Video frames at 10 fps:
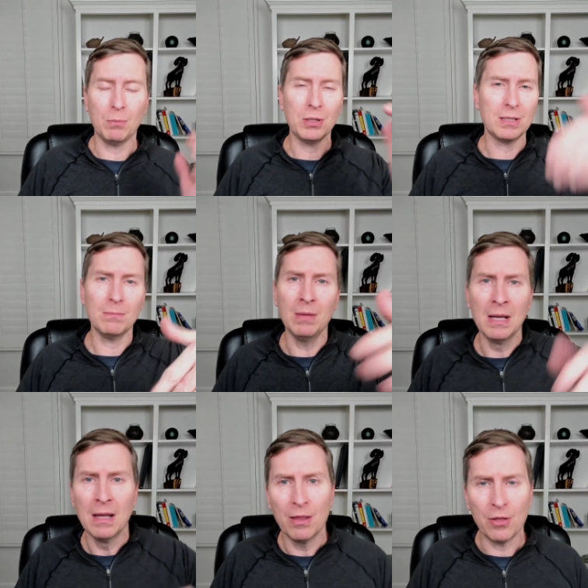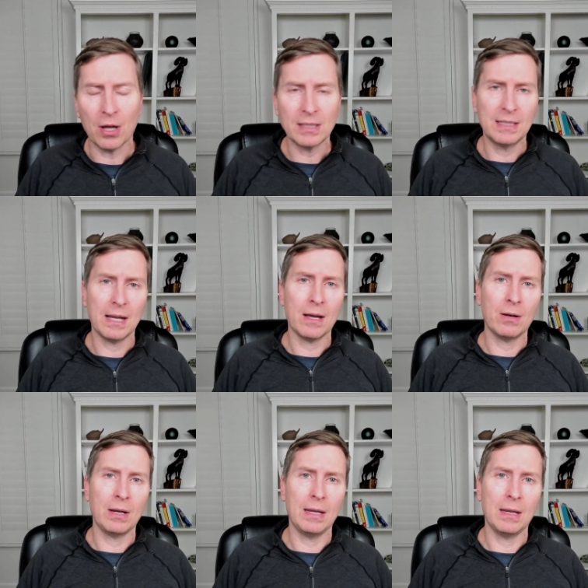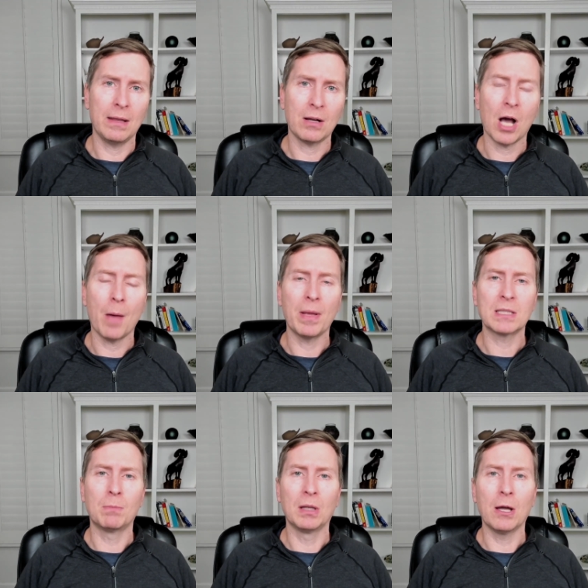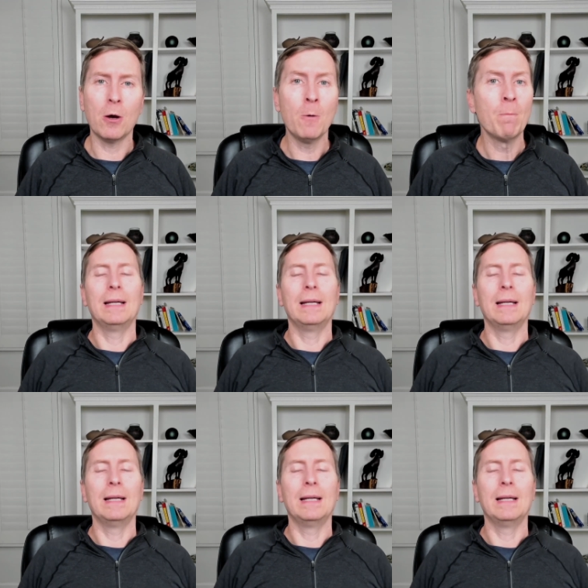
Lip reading: Put some thoughts down in the comments below.